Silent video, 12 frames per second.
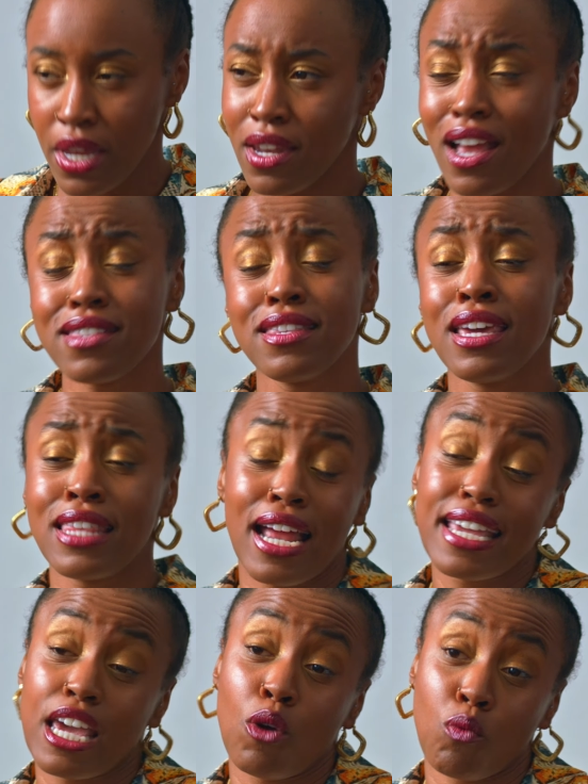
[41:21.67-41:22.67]
Not saying that I
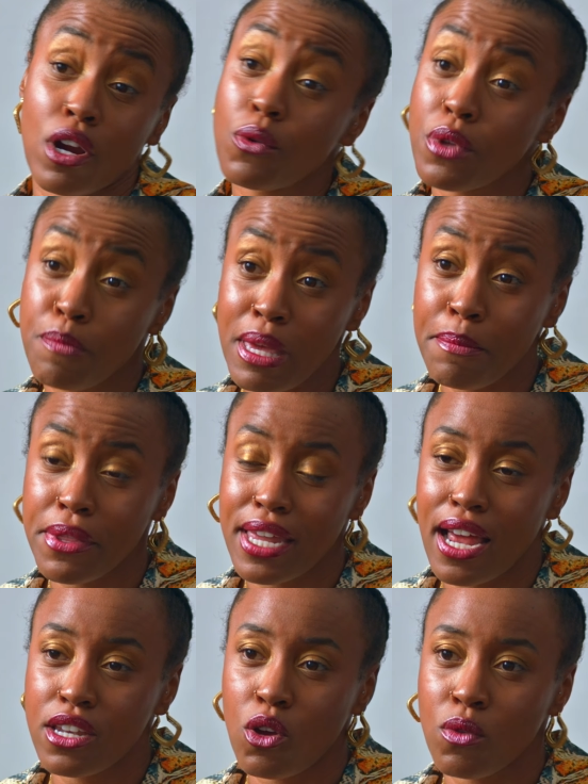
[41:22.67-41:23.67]
can't work with people that
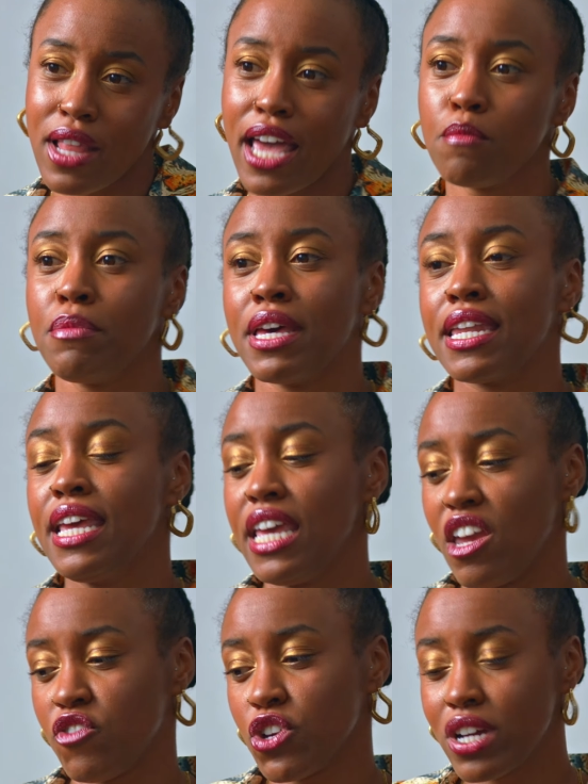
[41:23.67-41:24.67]
I don't like, but
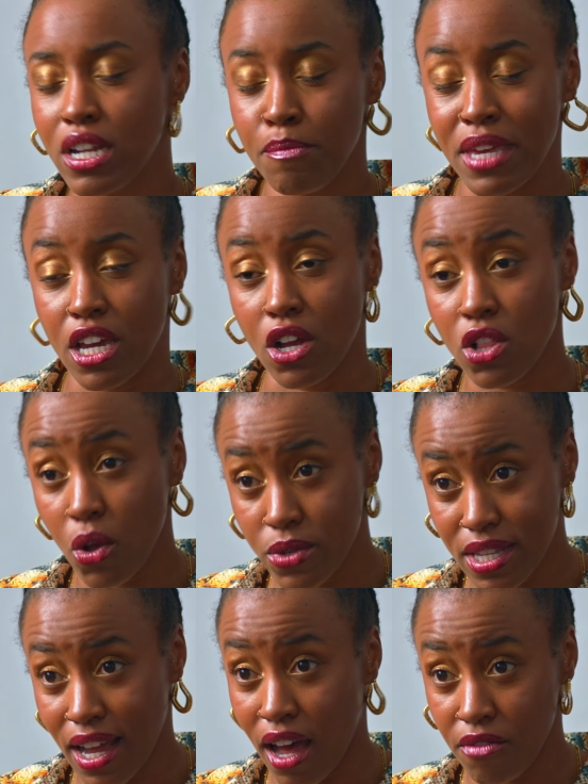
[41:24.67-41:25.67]
if you're going to be in close
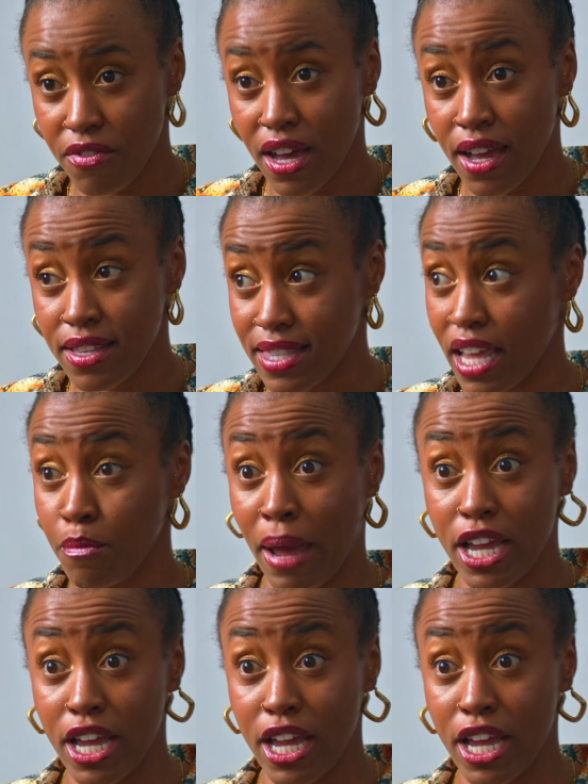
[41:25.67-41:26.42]
confines, like my